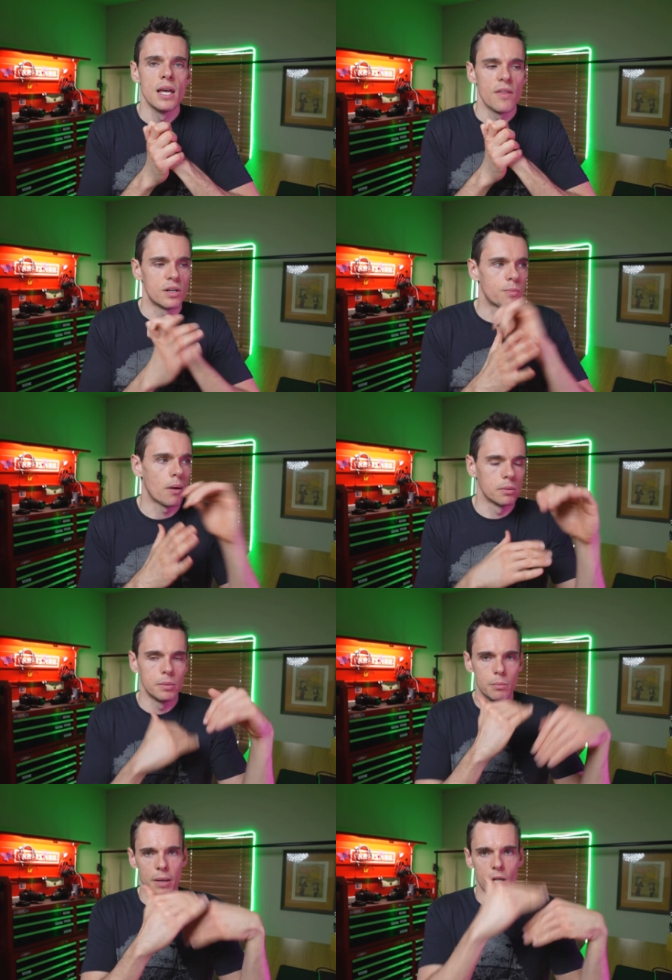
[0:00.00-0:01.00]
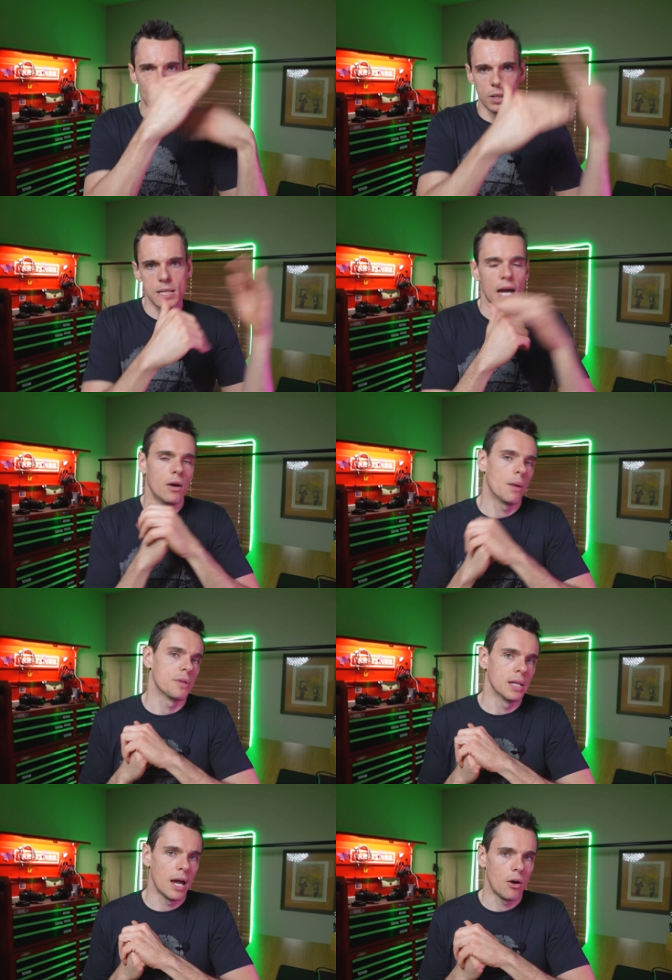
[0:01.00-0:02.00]
There's probably bigger ones higher up
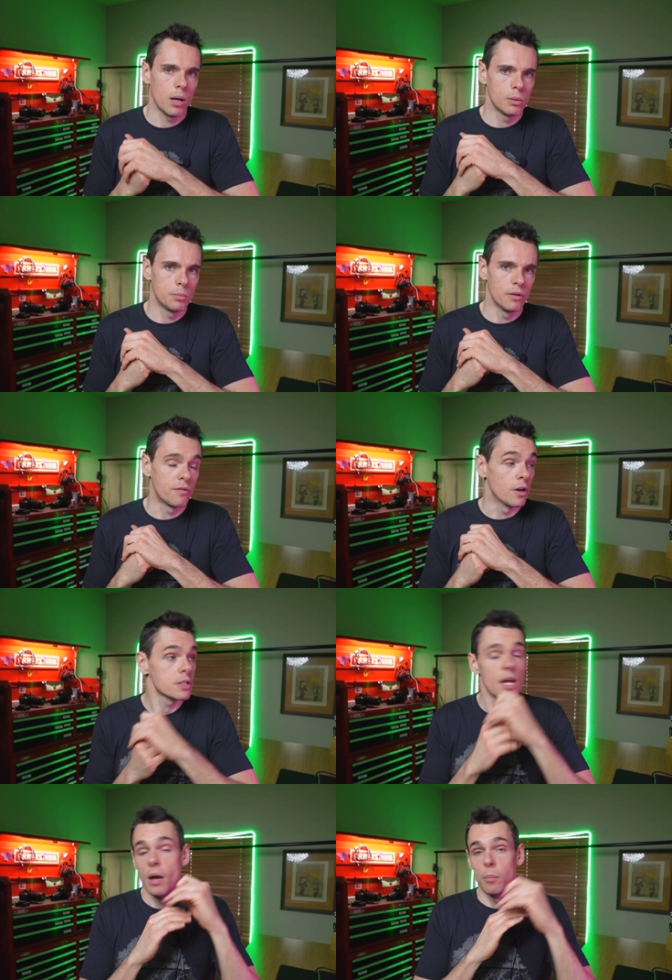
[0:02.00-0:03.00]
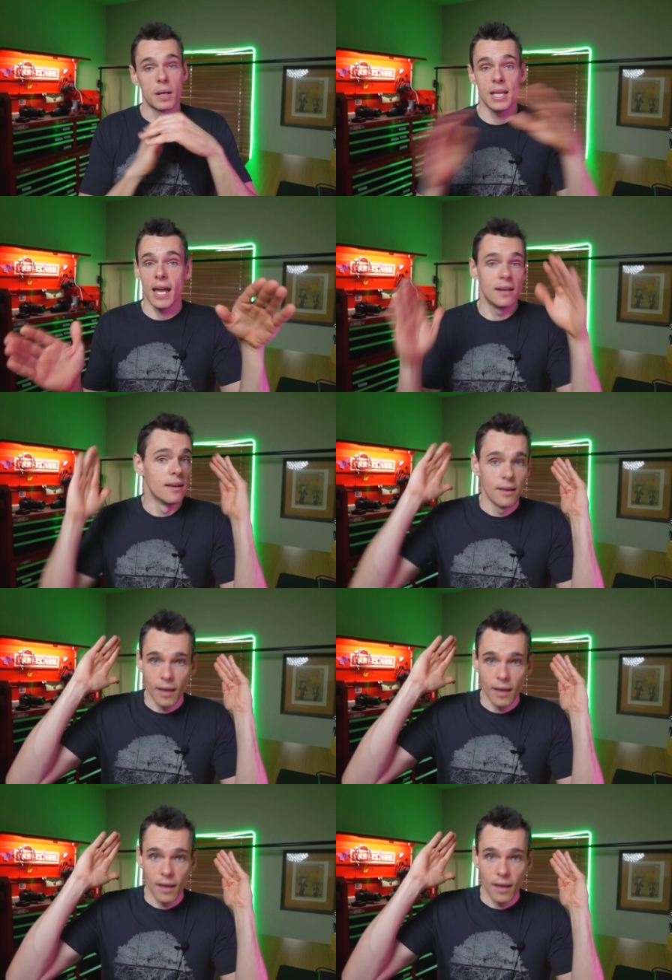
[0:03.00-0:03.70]
the ladder I would put first. But again,